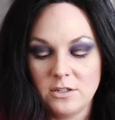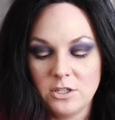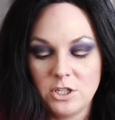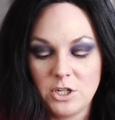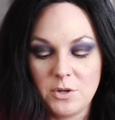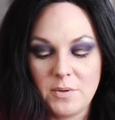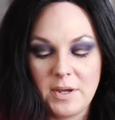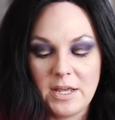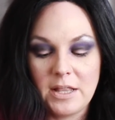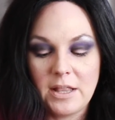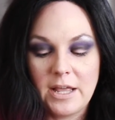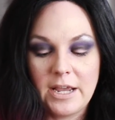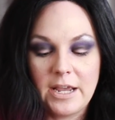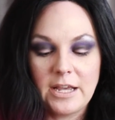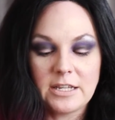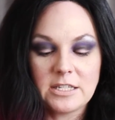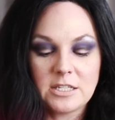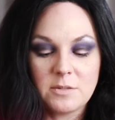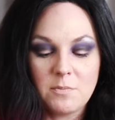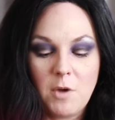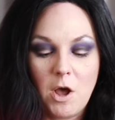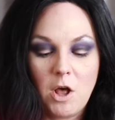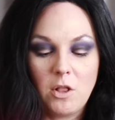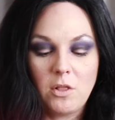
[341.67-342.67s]
doing like a
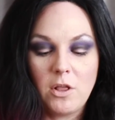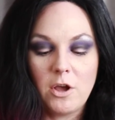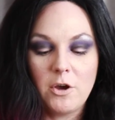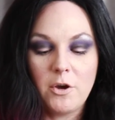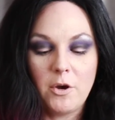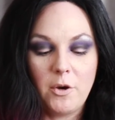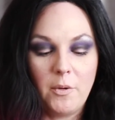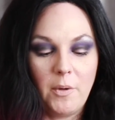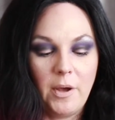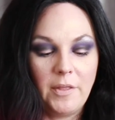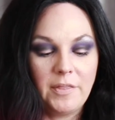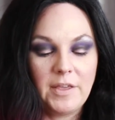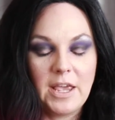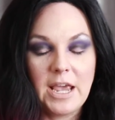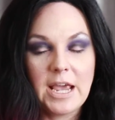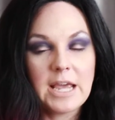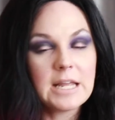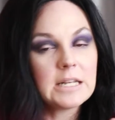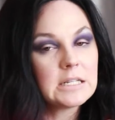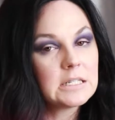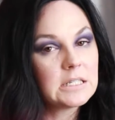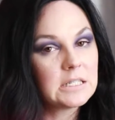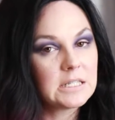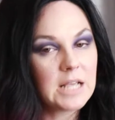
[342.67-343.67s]
small logo on the
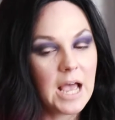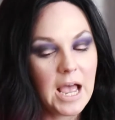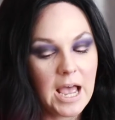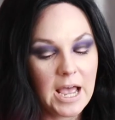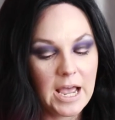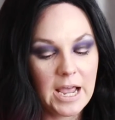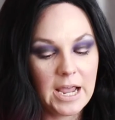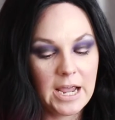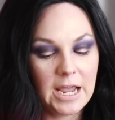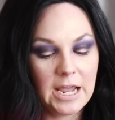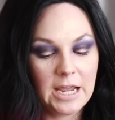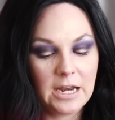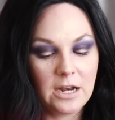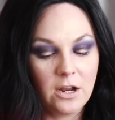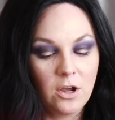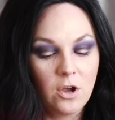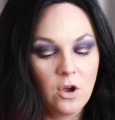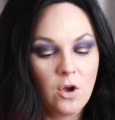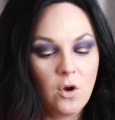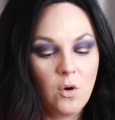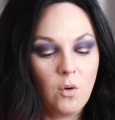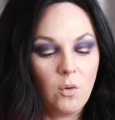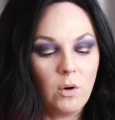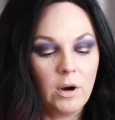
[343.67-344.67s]
inside,
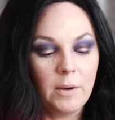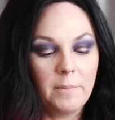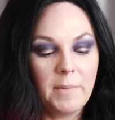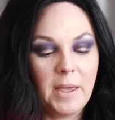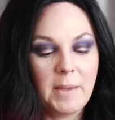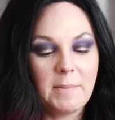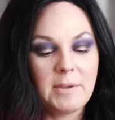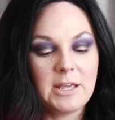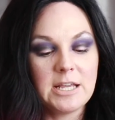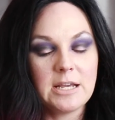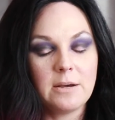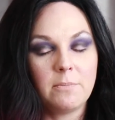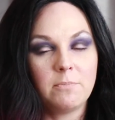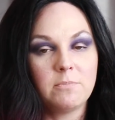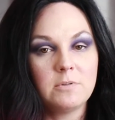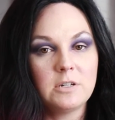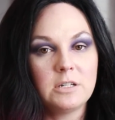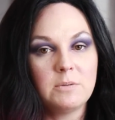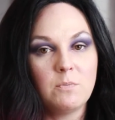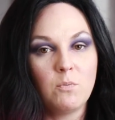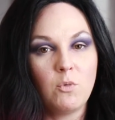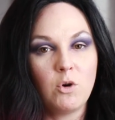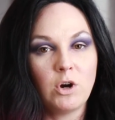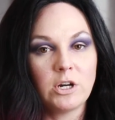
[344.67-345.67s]
or maybe a
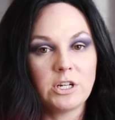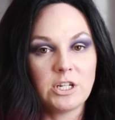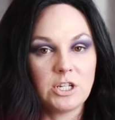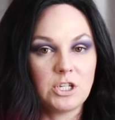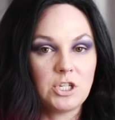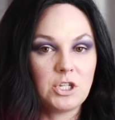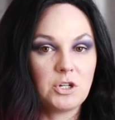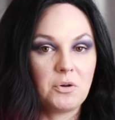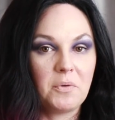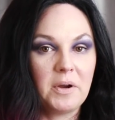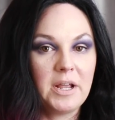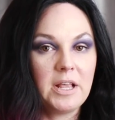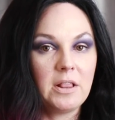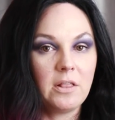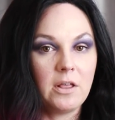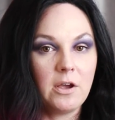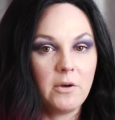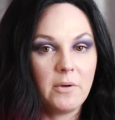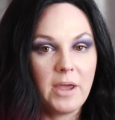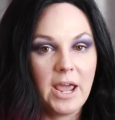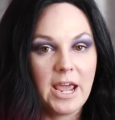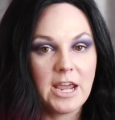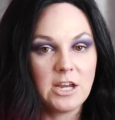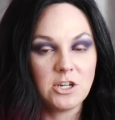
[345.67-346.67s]
more discreet
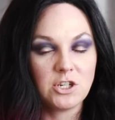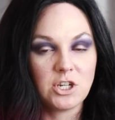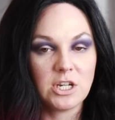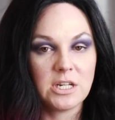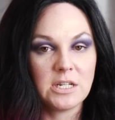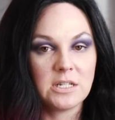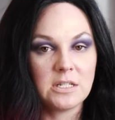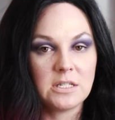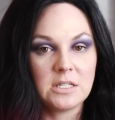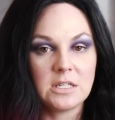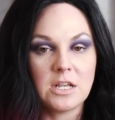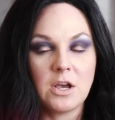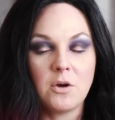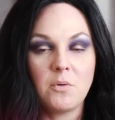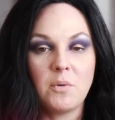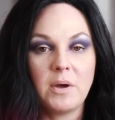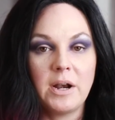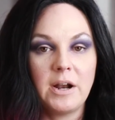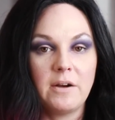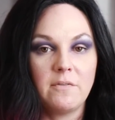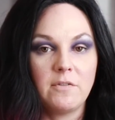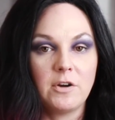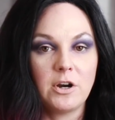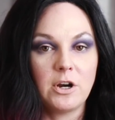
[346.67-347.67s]
location, so
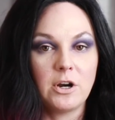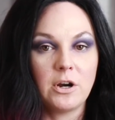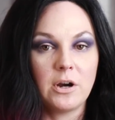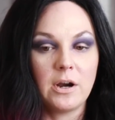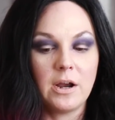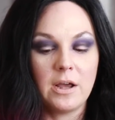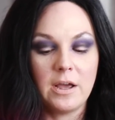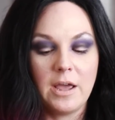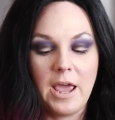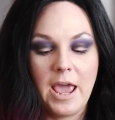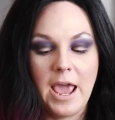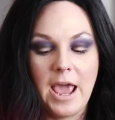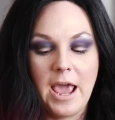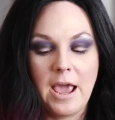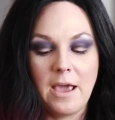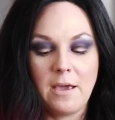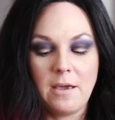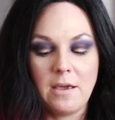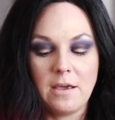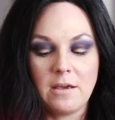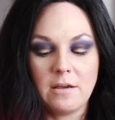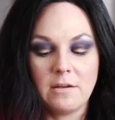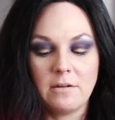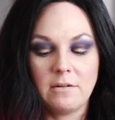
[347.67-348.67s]
whenever
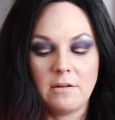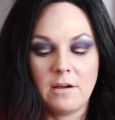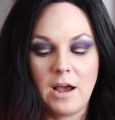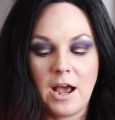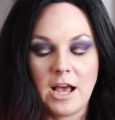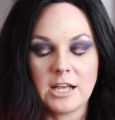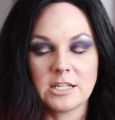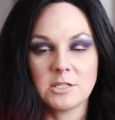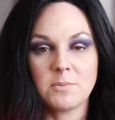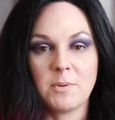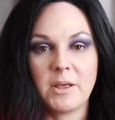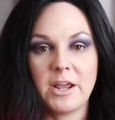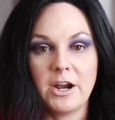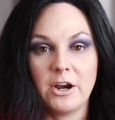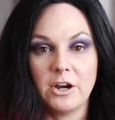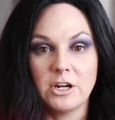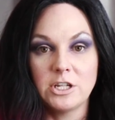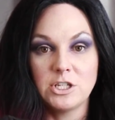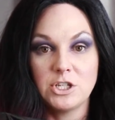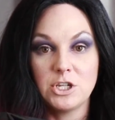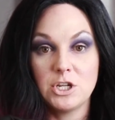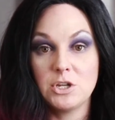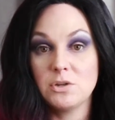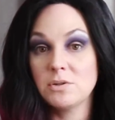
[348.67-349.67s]
a cosplayer
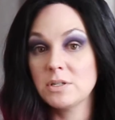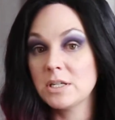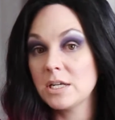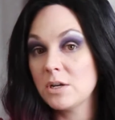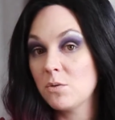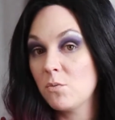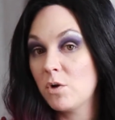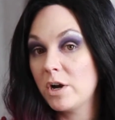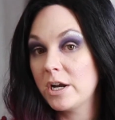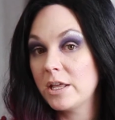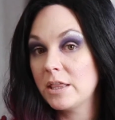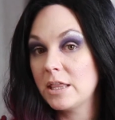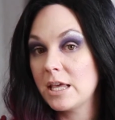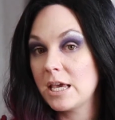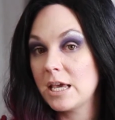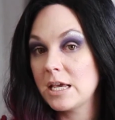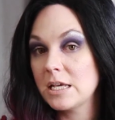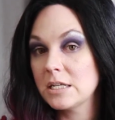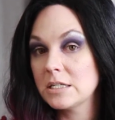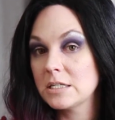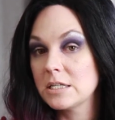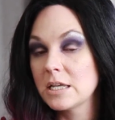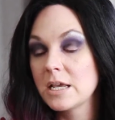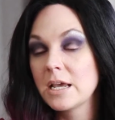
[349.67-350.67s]
is using one of
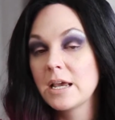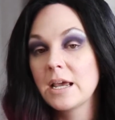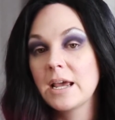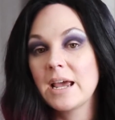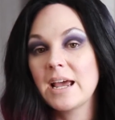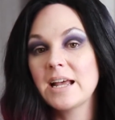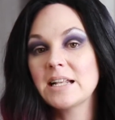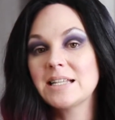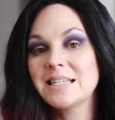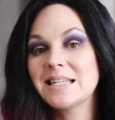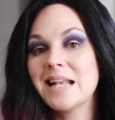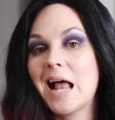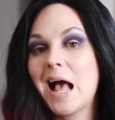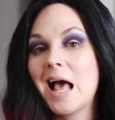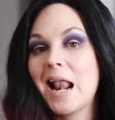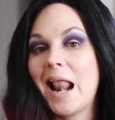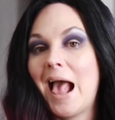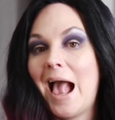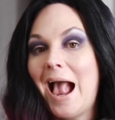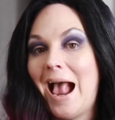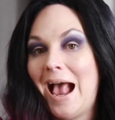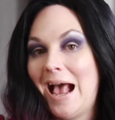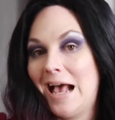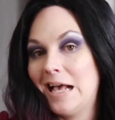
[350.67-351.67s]
these, it's not
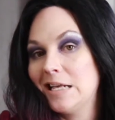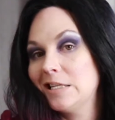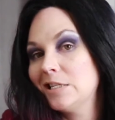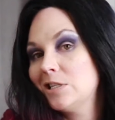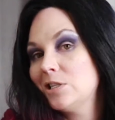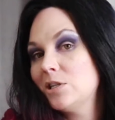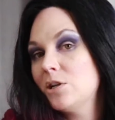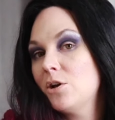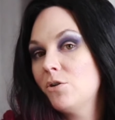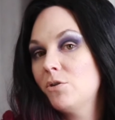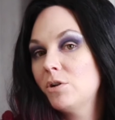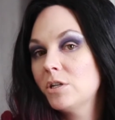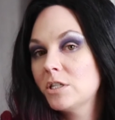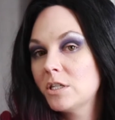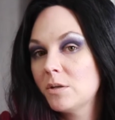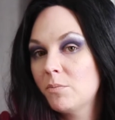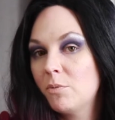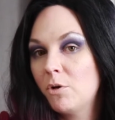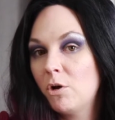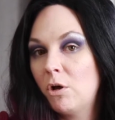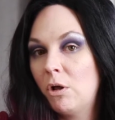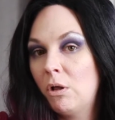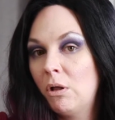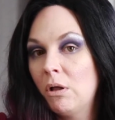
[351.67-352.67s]
as
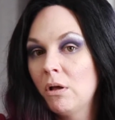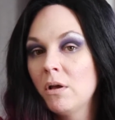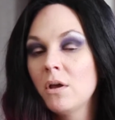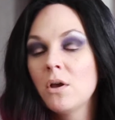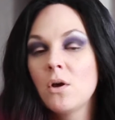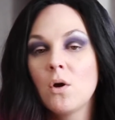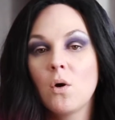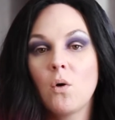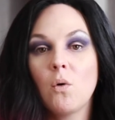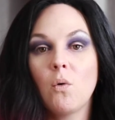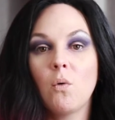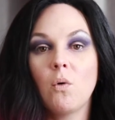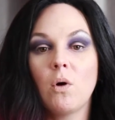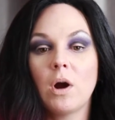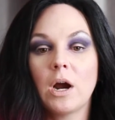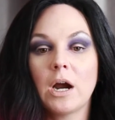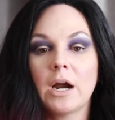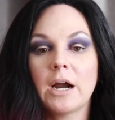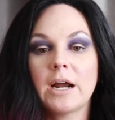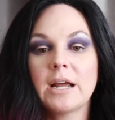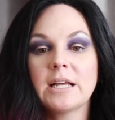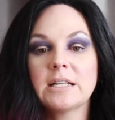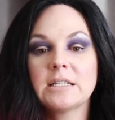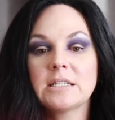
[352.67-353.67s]
noticeable,
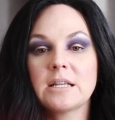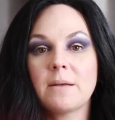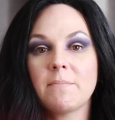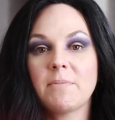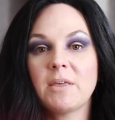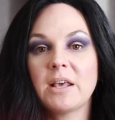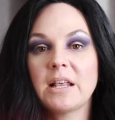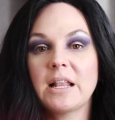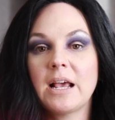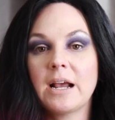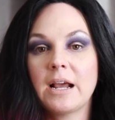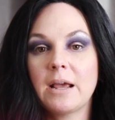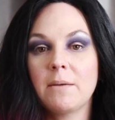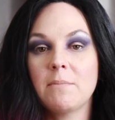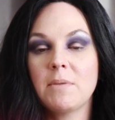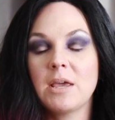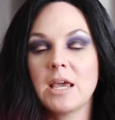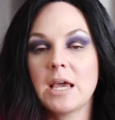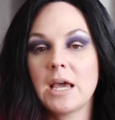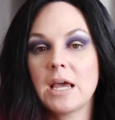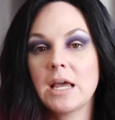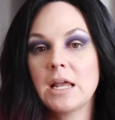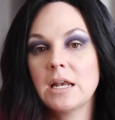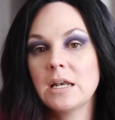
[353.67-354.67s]
or it's something that can be
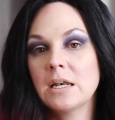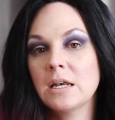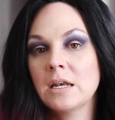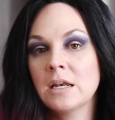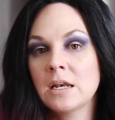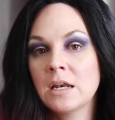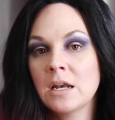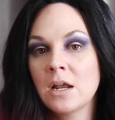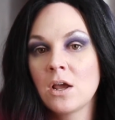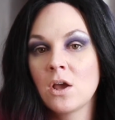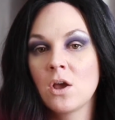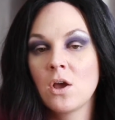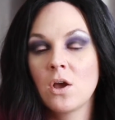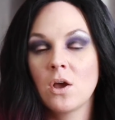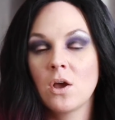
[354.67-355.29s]
hidden.